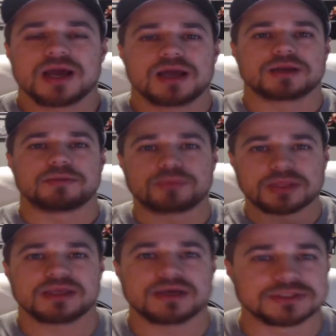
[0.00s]

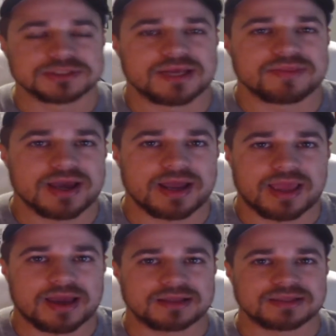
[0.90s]
Completely understand that,
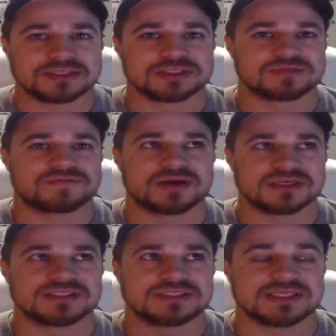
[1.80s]
and it's just fun to
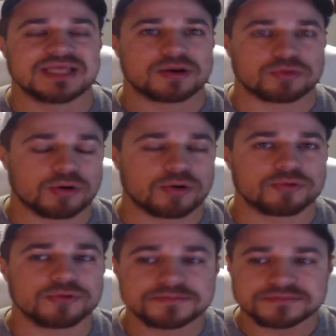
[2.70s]
see that growth.
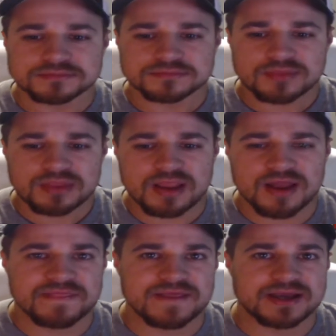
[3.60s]

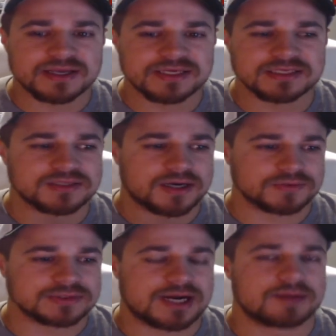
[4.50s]
And then getting to talk
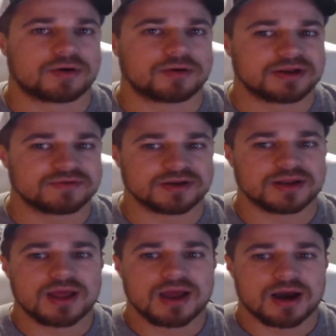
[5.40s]
with Tom Walraven.
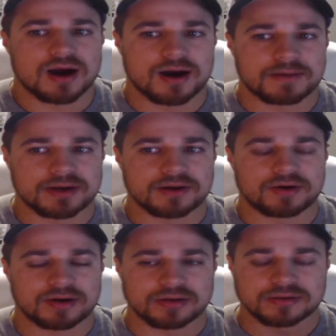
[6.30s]
Um, I know
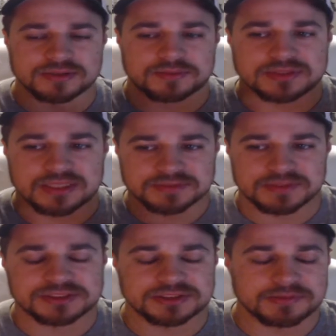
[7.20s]
I someone has
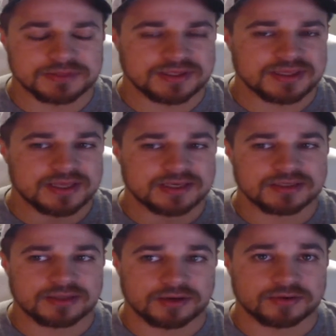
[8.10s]
mentioned to me that
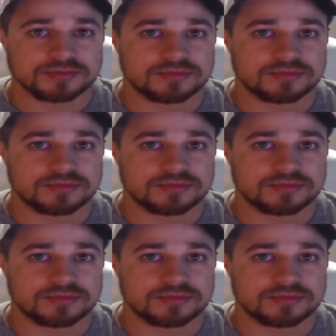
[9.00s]
you know